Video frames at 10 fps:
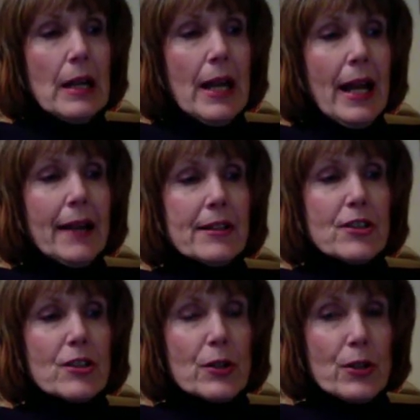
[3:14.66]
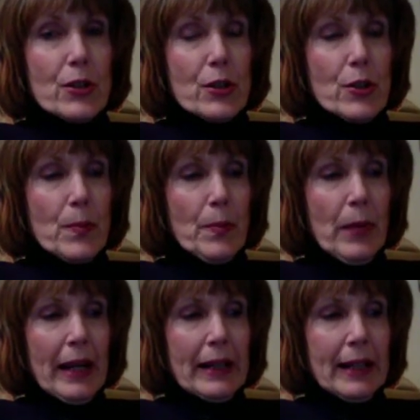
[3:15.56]
and is nurtured
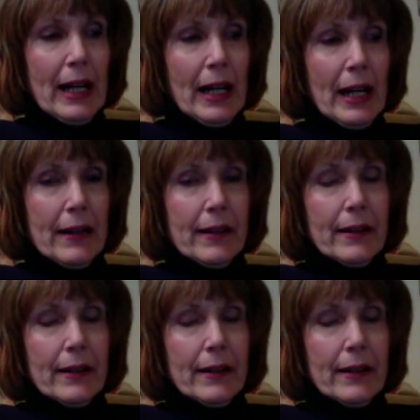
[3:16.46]
by God